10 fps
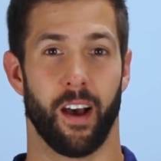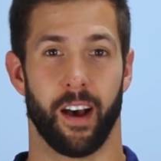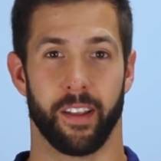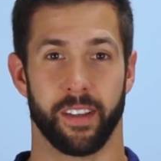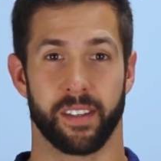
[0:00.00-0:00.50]

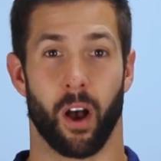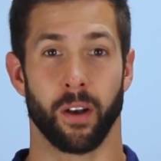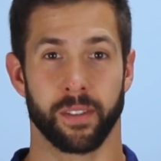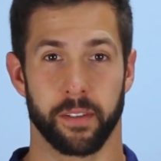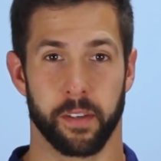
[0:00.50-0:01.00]
Uh, this
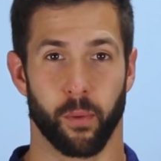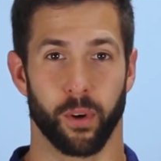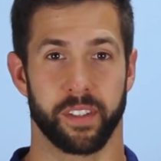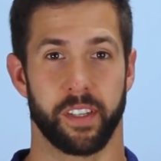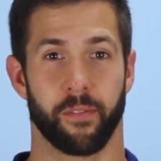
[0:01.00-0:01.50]
also
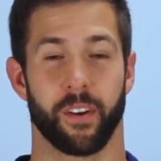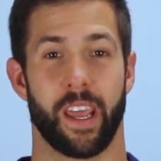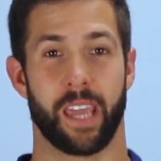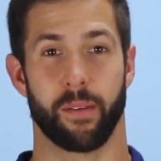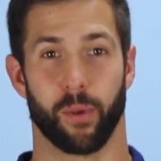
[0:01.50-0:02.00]
supports
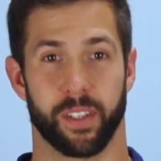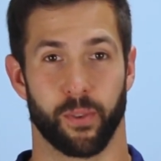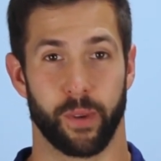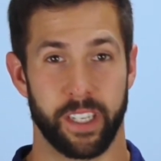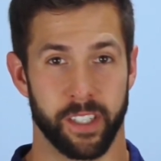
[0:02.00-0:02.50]
different
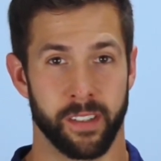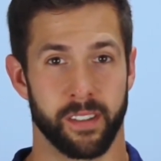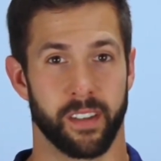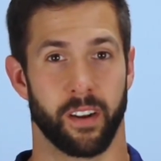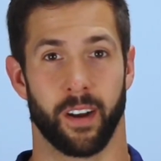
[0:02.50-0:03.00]
AWS
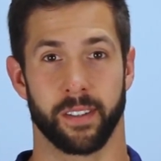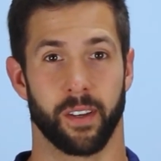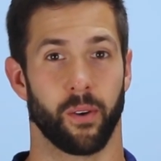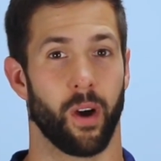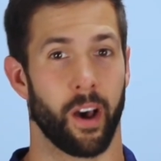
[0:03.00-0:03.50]
regions and
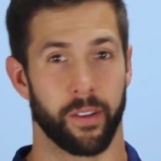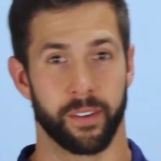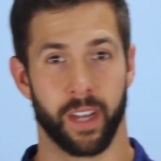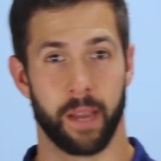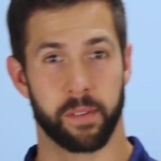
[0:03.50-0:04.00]
also other
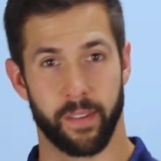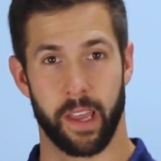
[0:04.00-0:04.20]
types of